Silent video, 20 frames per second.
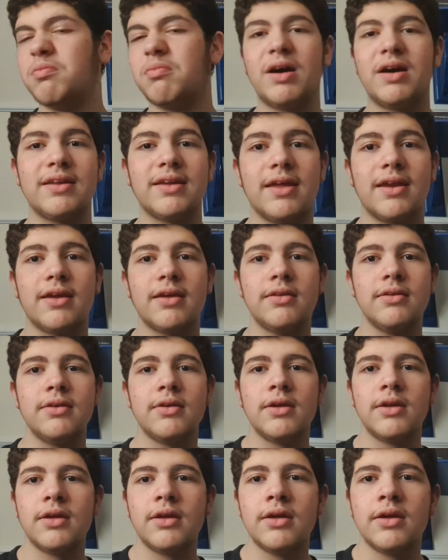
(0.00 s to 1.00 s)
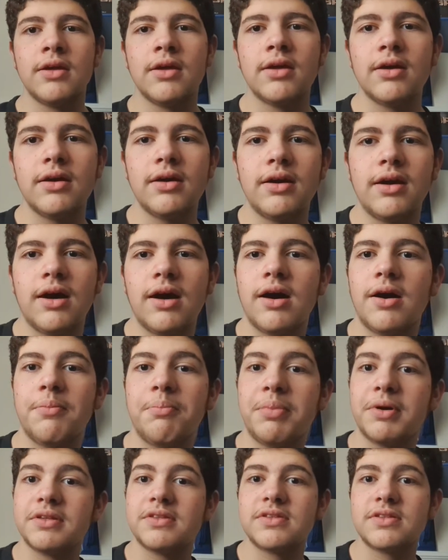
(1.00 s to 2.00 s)
mind getting it.
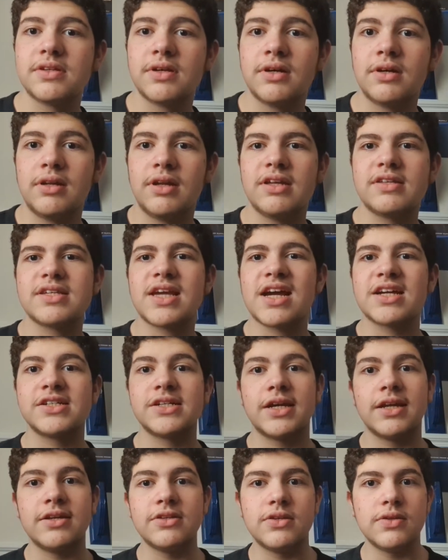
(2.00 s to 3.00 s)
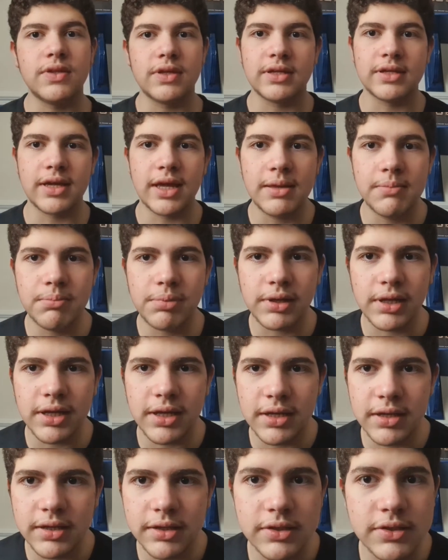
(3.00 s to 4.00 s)
But let's actually get into the
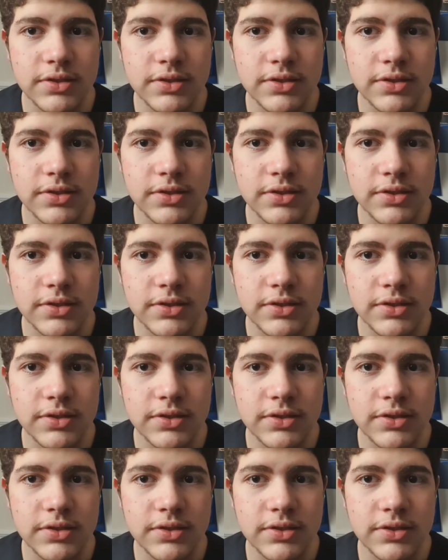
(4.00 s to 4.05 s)
gameplay,